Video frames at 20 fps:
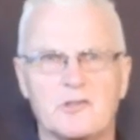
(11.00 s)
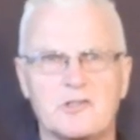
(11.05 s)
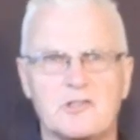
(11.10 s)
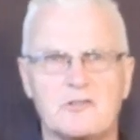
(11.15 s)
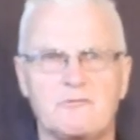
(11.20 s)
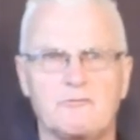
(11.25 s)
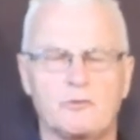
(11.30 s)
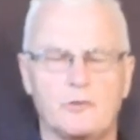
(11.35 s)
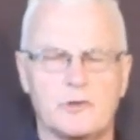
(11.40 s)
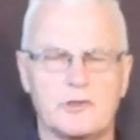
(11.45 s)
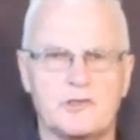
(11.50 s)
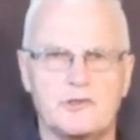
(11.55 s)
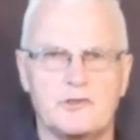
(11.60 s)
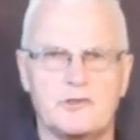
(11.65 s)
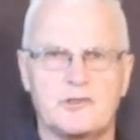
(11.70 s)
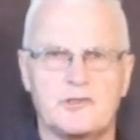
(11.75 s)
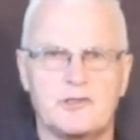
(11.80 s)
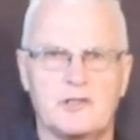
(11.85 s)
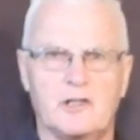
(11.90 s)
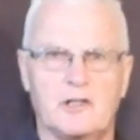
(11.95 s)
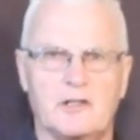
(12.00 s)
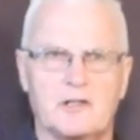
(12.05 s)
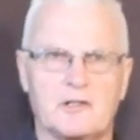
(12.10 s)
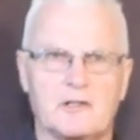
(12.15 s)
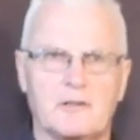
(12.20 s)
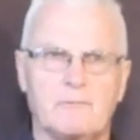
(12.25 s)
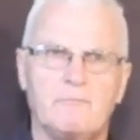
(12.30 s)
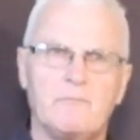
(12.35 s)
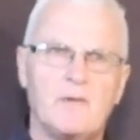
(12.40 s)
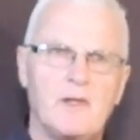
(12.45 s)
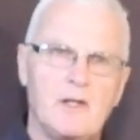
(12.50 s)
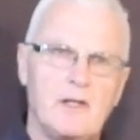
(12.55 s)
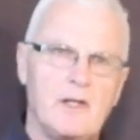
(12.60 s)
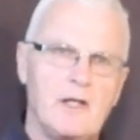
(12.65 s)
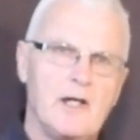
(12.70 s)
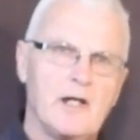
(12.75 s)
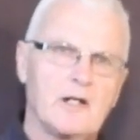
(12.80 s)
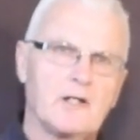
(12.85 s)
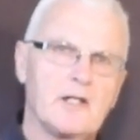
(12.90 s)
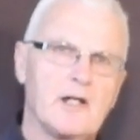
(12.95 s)
Christian Voice New Zealand.
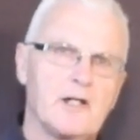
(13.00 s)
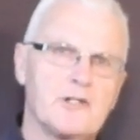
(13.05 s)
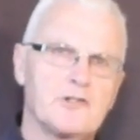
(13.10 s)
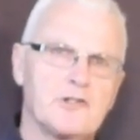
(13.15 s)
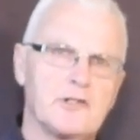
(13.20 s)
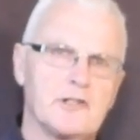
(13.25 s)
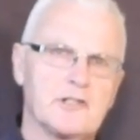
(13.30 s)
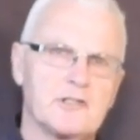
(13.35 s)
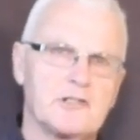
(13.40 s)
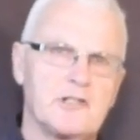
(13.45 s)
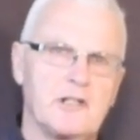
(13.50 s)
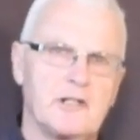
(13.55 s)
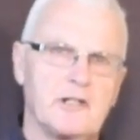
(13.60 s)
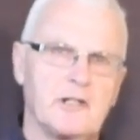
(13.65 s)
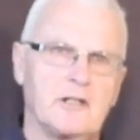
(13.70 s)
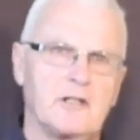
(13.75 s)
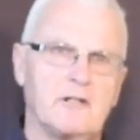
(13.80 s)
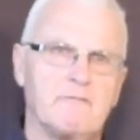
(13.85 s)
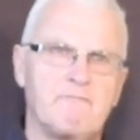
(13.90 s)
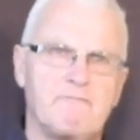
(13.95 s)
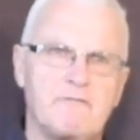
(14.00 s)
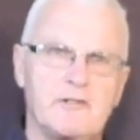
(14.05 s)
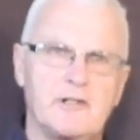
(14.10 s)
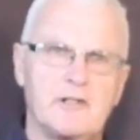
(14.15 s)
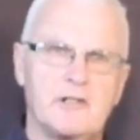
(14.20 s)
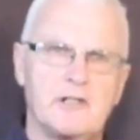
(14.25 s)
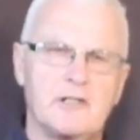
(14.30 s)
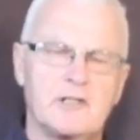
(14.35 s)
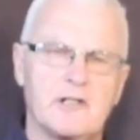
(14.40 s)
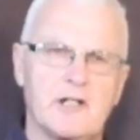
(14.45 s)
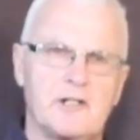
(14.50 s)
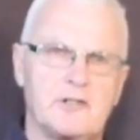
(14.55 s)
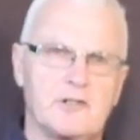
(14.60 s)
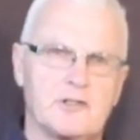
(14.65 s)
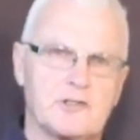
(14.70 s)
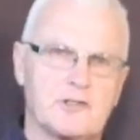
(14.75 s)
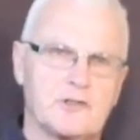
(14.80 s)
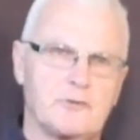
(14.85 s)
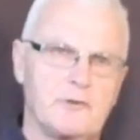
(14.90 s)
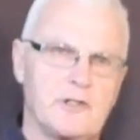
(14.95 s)
Our country is heading in a very
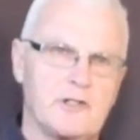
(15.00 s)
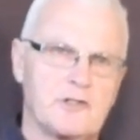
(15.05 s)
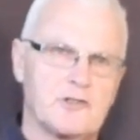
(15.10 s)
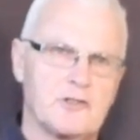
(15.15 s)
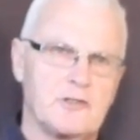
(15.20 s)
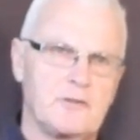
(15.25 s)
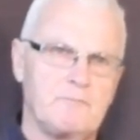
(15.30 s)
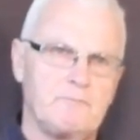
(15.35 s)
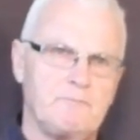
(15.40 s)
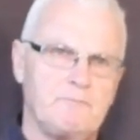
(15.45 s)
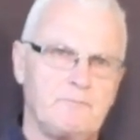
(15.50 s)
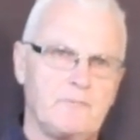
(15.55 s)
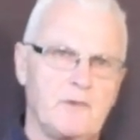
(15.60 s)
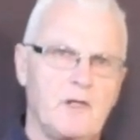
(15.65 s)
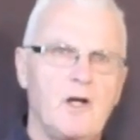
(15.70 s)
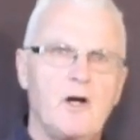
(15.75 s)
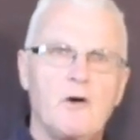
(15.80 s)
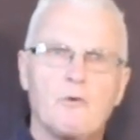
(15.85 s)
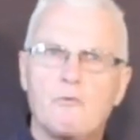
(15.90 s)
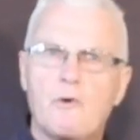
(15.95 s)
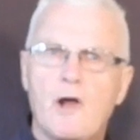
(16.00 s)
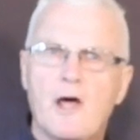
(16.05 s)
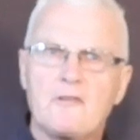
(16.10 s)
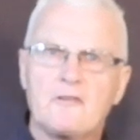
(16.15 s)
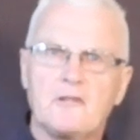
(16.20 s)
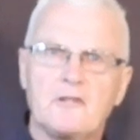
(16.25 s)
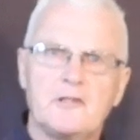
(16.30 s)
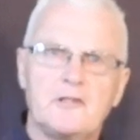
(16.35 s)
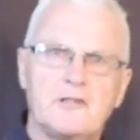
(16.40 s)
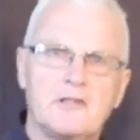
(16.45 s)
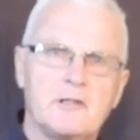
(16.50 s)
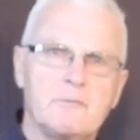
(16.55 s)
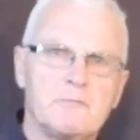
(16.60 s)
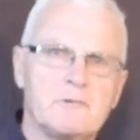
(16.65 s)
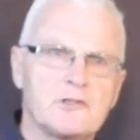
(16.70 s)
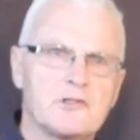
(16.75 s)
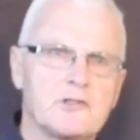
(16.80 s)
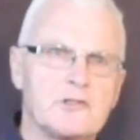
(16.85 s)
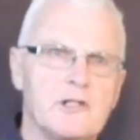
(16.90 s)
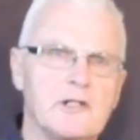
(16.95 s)
dangerous direction. Rather than
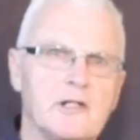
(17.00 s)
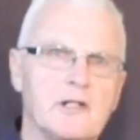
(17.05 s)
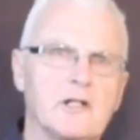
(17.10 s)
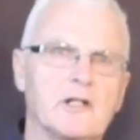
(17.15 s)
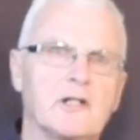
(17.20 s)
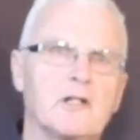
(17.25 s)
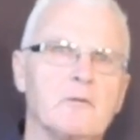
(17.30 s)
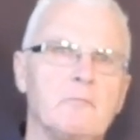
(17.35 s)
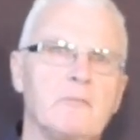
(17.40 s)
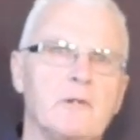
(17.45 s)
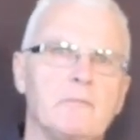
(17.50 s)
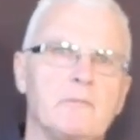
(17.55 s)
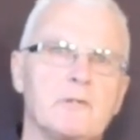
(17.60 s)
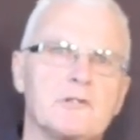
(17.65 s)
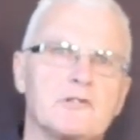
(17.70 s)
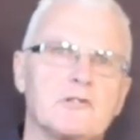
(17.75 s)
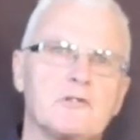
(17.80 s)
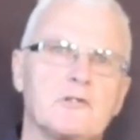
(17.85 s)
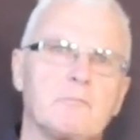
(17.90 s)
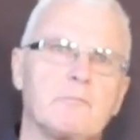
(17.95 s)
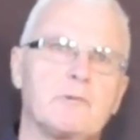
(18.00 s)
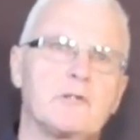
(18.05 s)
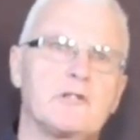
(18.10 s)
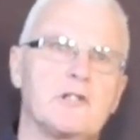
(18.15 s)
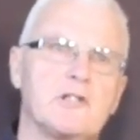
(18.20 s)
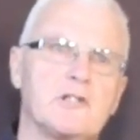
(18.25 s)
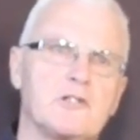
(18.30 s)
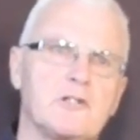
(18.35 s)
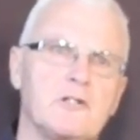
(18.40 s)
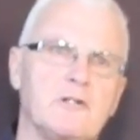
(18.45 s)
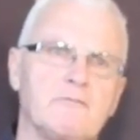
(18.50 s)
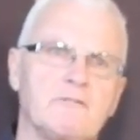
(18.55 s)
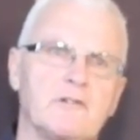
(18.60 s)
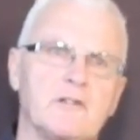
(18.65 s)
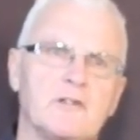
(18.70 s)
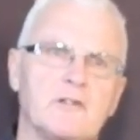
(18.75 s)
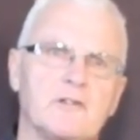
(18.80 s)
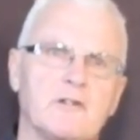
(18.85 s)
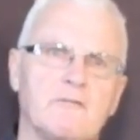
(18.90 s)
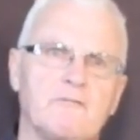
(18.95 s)
demonstrating a commitment to the protection of
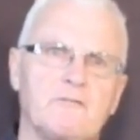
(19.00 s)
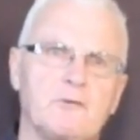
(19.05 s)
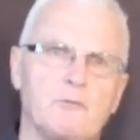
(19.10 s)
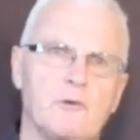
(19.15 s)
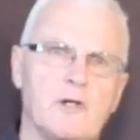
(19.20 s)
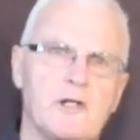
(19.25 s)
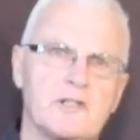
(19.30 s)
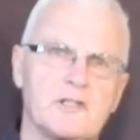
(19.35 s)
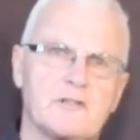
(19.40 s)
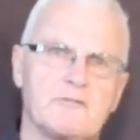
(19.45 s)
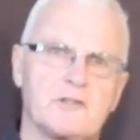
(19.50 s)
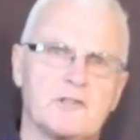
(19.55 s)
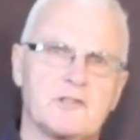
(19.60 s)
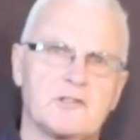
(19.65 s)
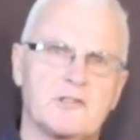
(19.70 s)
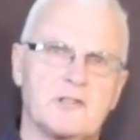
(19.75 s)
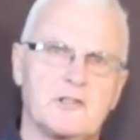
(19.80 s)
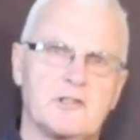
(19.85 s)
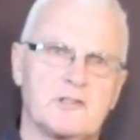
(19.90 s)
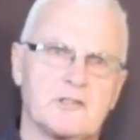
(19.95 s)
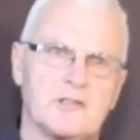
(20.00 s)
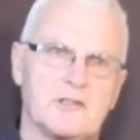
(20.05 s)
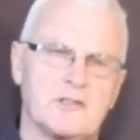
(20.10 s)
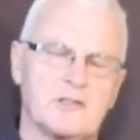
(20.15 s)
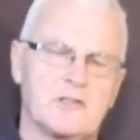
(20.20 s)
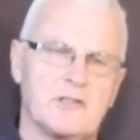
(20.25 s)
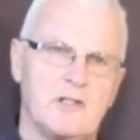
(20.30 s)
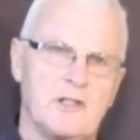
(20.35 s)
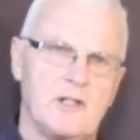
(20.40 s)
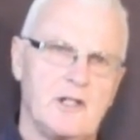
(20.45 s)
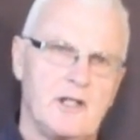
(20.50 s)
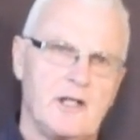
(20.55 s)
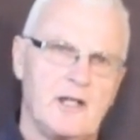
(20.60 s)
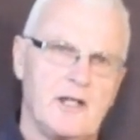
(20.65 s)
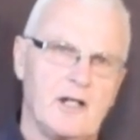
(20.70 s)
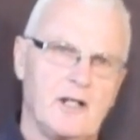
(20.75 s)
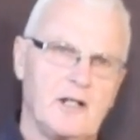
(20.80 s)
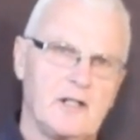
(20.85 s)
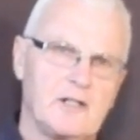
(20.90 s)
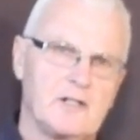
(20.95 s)
the rights of its citizens,
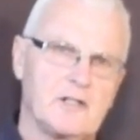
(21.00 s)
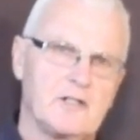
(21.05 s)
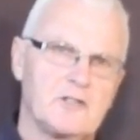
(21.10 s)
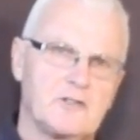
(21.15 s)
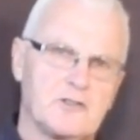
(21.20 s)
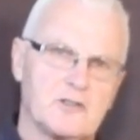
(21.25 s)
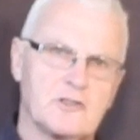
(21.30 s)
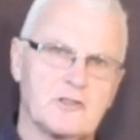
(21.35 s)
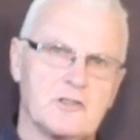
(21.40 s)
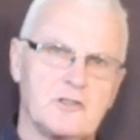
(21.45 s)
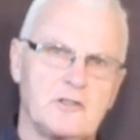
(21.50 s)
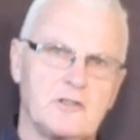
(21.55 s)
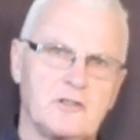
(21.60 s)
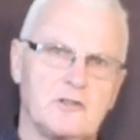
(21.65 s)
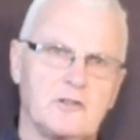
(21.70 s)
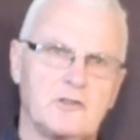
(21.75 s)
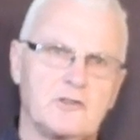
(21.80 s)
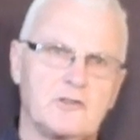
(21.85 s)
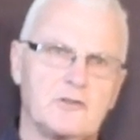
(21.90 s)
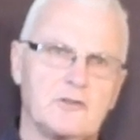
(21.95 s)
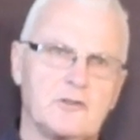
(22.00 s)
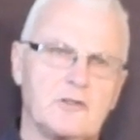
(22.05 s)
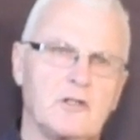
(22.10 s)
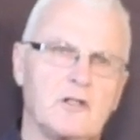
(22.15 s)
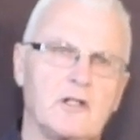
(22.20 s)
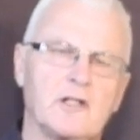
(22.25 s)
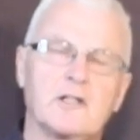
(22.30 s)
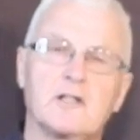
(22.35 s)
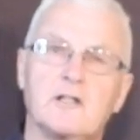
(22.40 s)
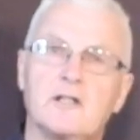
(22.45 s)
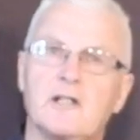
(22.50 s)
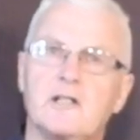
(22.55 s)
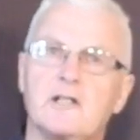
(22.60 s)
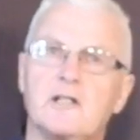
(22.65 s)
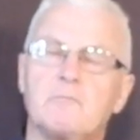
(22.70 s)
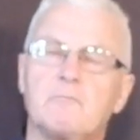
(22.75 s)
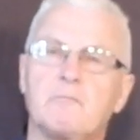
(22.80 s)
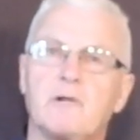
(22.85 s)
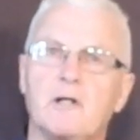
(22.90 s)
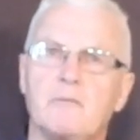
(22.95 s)
our leader, Jacinda Ardern, like
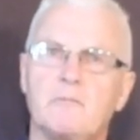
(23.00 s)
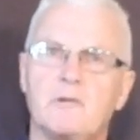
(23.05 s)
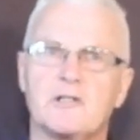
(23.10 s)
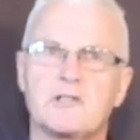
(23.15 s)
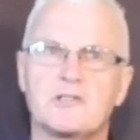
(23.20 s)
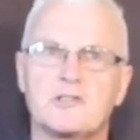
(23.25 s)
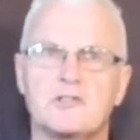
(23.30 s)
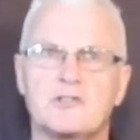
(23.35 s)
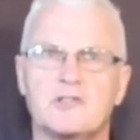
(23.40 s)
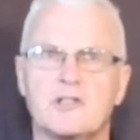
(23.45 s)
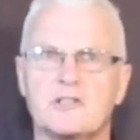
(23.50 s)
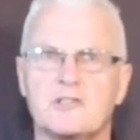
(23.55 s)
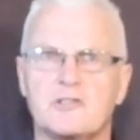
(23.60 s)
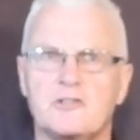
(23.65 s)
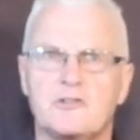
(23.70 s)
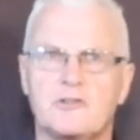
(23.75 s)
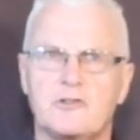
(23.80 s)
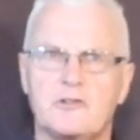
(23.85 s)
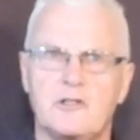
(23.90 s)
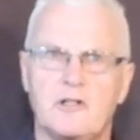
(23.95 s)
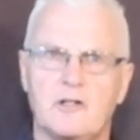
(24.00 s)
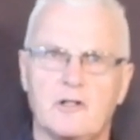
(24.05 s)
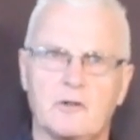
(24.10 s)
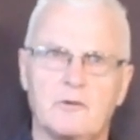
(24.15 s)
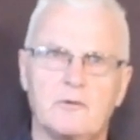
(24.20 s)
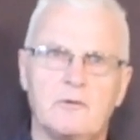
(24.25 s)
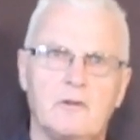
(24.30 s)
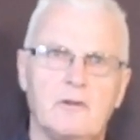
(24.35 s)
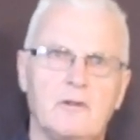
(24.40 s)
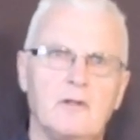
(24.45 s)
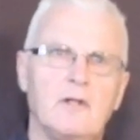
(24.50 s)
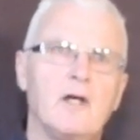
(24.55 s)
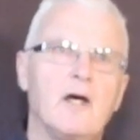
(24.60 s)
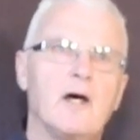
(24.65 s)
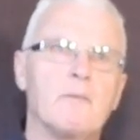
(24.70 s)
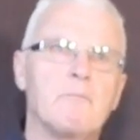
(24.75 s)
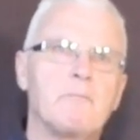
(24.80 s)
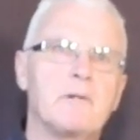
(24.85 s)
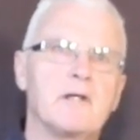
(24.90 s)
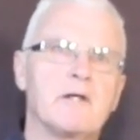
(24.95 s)
Canadian Prime Minister Justin Trudeau,
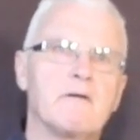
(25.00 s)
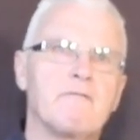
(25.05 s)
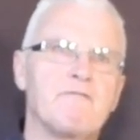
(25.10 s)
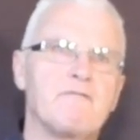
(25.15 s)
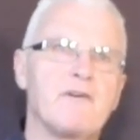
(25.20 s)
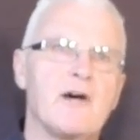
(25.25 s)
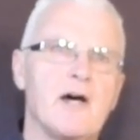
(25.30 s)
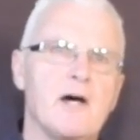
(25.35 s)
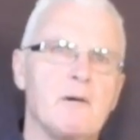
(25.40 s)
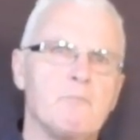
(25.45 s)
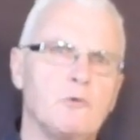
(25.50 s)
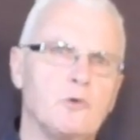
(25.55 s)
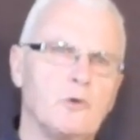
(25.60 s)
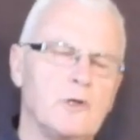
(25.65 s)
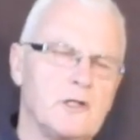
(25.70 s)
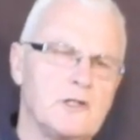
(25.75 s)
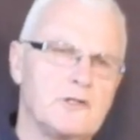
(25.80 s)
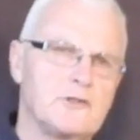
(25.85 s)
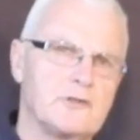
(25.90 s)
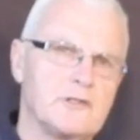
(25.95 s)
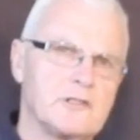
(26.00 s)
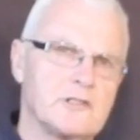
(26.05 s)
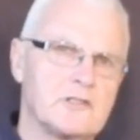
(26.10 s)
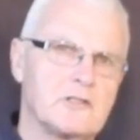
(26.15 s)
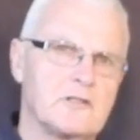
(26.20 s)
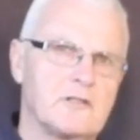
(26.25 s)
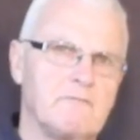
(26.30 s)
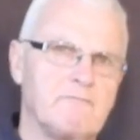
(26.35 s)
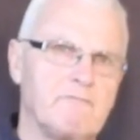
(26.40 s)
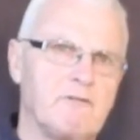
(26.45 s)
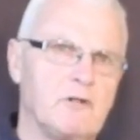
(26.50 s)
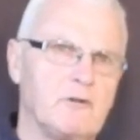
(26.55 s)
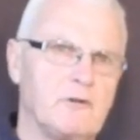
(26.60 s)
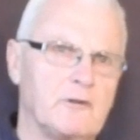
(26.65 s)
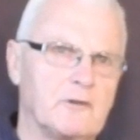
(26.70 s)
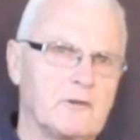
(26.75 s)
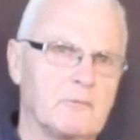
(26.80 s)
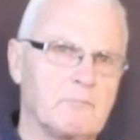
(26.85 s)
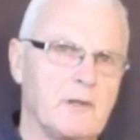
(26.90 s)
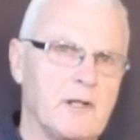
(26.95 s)
appear far more interested in
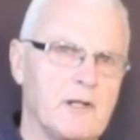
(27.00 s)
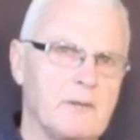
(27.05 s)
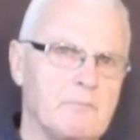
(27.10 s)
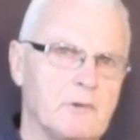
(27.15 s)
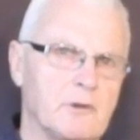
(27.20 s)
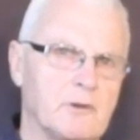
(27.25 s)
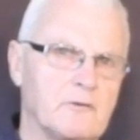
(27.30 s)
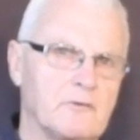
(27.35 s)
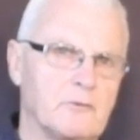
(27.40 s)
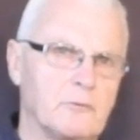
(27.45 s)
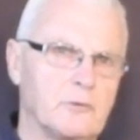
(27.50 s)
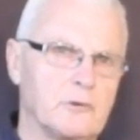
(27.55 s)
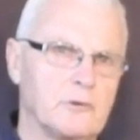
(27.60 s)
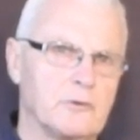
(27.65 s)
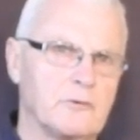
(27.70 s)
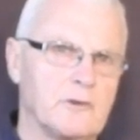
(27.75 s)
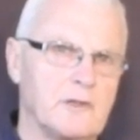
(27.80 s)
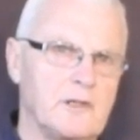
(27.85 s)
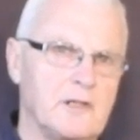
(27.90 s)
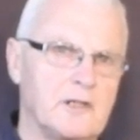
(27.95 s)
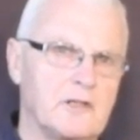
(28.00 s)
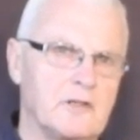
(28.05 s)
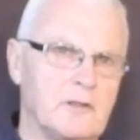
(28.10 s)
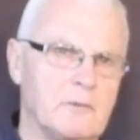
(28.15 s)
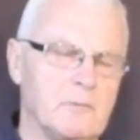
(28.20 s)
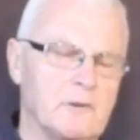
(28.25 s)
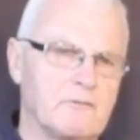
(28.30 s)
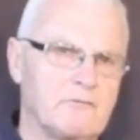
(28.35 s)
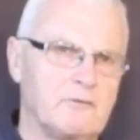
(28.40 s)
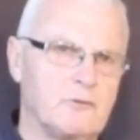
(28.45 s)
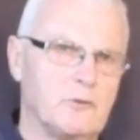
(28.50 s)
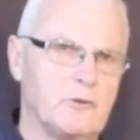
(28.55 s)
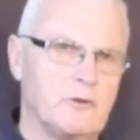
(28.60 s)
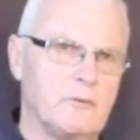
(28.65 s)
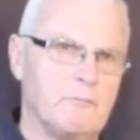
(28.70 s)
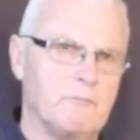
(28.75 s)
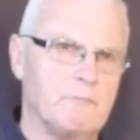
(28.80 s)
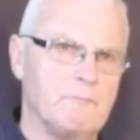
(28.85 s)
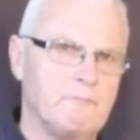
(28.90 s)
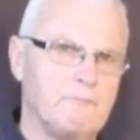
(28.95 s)
following the playbook of the World Economic
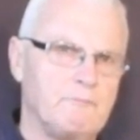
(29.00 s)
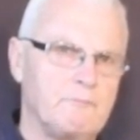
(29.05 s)
Forum.